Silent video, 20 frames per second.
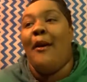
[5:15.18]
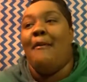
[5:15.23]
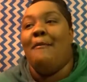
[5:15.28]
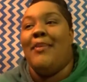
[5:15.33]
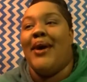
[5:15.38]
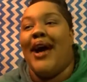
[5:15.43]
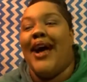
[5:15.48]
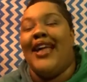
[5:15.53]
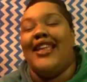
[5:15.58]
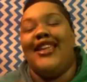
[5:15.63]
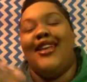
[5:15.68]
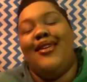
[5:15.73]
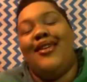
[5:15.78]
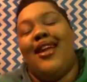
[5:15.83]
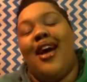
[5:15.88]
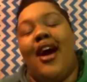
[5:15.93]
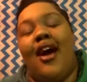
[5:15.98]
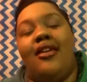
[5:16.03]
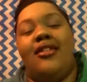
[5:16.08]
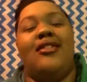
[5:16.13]
but you
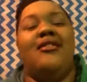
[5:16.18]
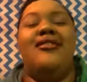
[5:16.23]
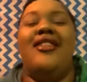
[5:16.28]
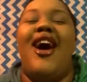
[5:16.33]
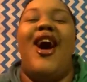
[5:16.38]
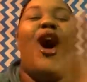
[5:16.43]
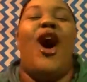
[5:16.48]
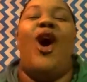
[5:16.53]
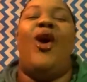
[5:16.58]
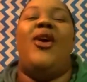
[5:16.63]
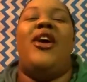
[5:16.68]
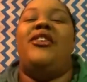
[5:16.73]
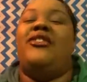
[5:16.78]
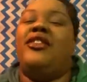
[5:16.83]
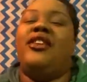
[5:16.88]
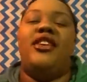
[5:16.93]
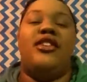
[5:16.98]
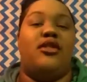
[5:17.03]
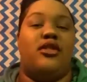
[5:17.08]
know you know if you're a